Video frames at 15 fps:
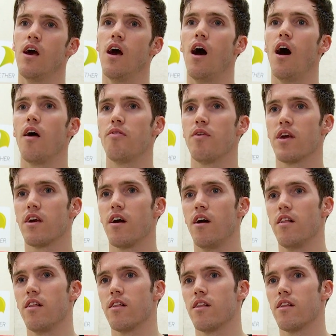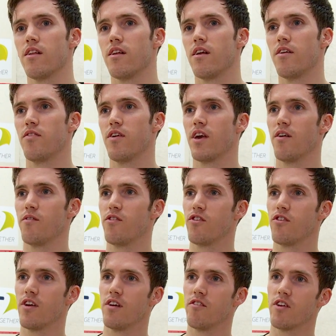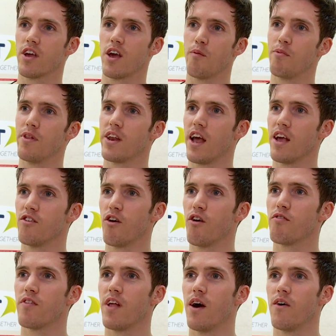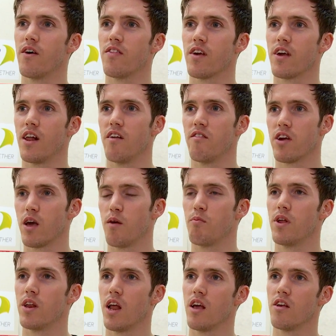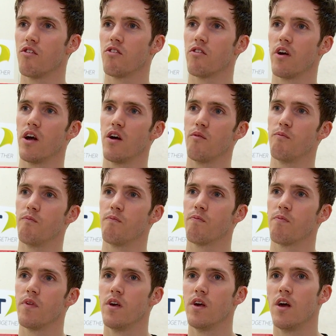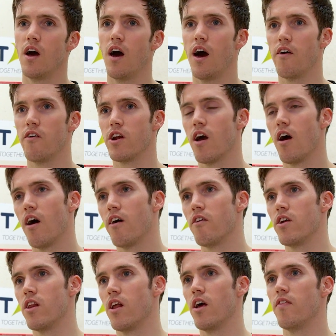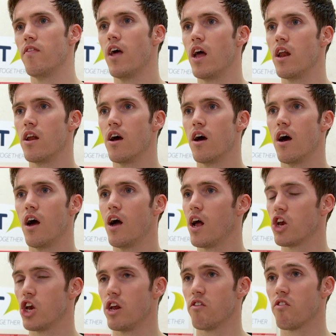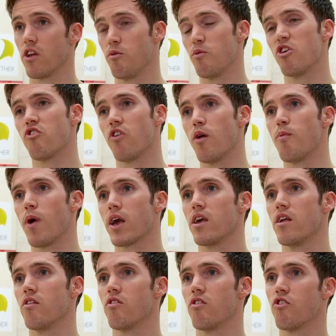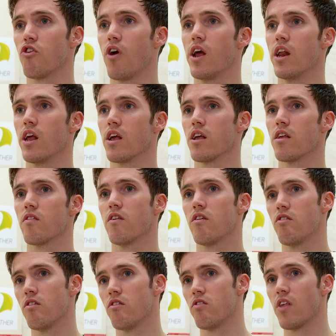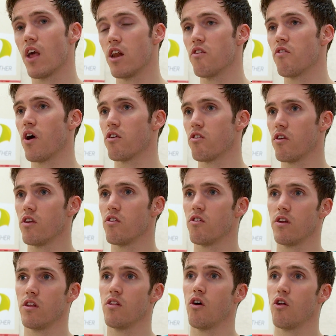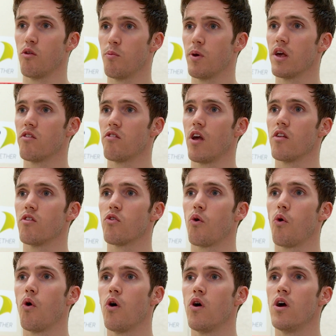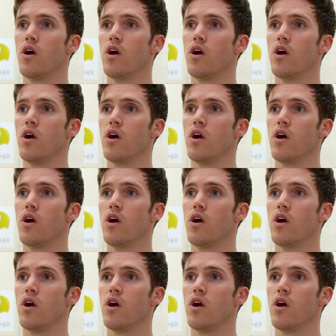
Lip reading: I think I've deserved a couple of days off now. I think I'll have a couple of days R&R, and then actually it's going to be straight back into training. This is the end of our season on the PSA Tour.